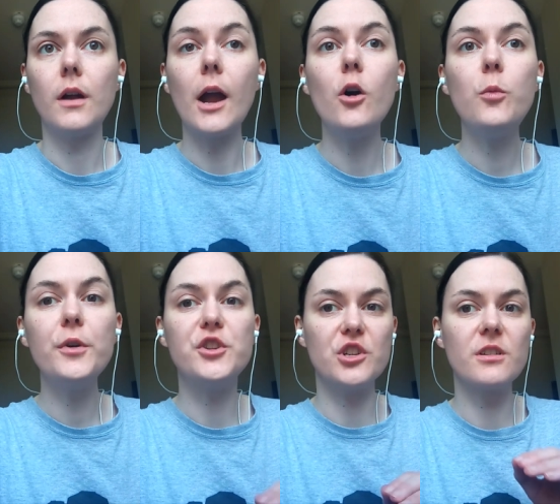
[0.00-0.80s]
I hope
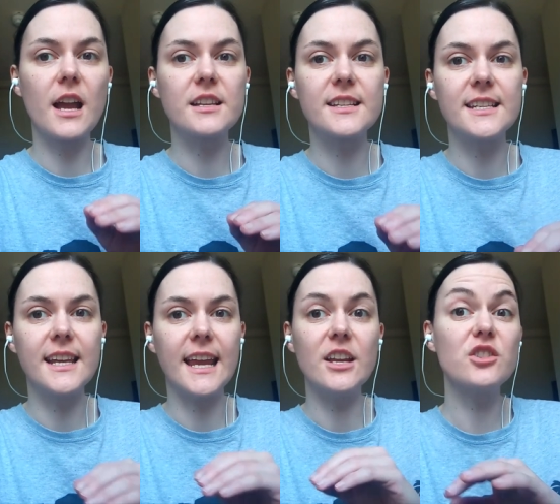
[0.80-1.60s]
we do get to
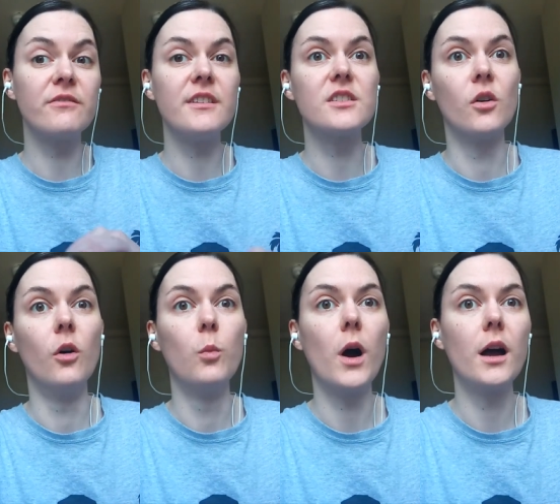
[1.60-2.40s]
see each of these
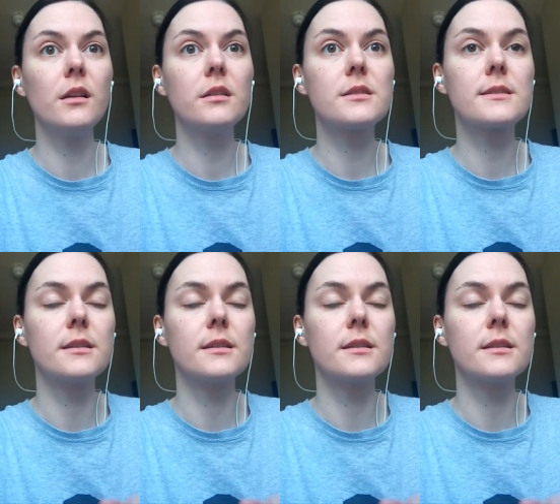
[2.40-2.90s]
homeworlds.